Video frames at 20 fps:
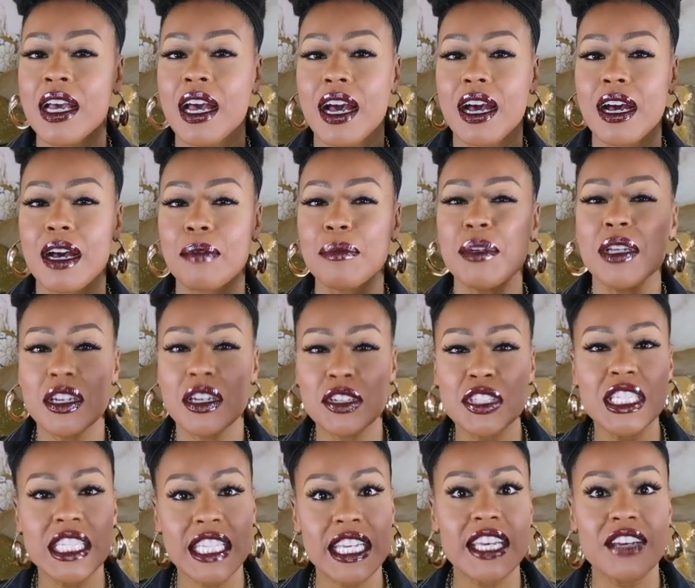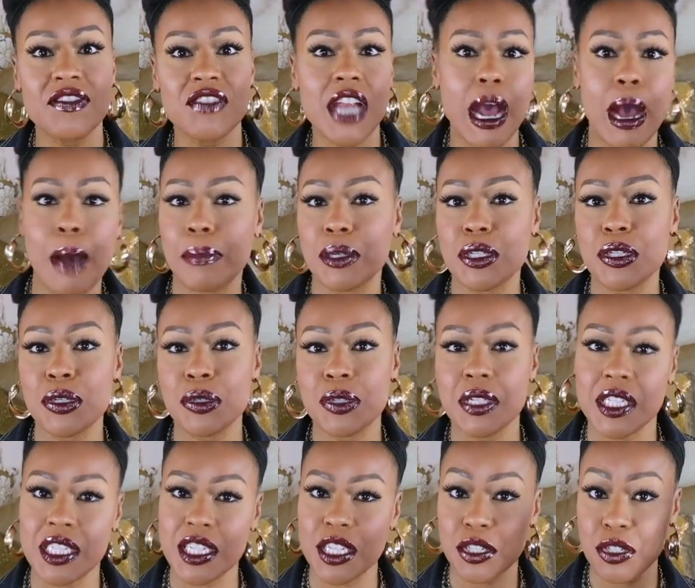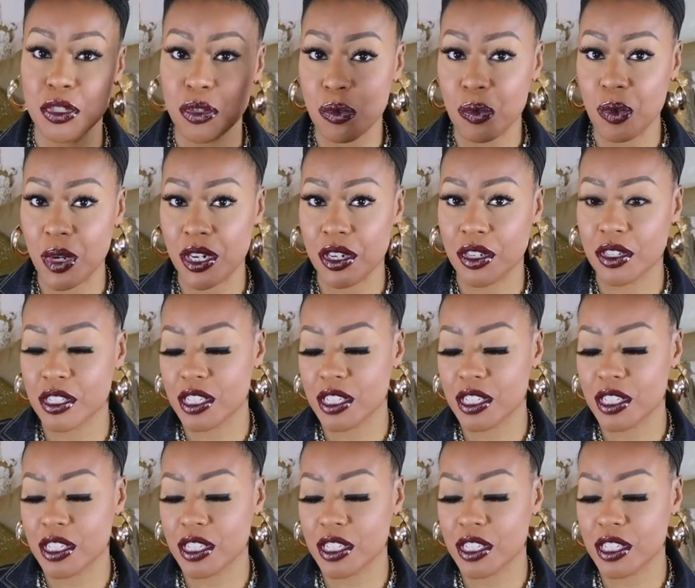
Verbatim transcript: um, you know, just to give it an opportunity to work.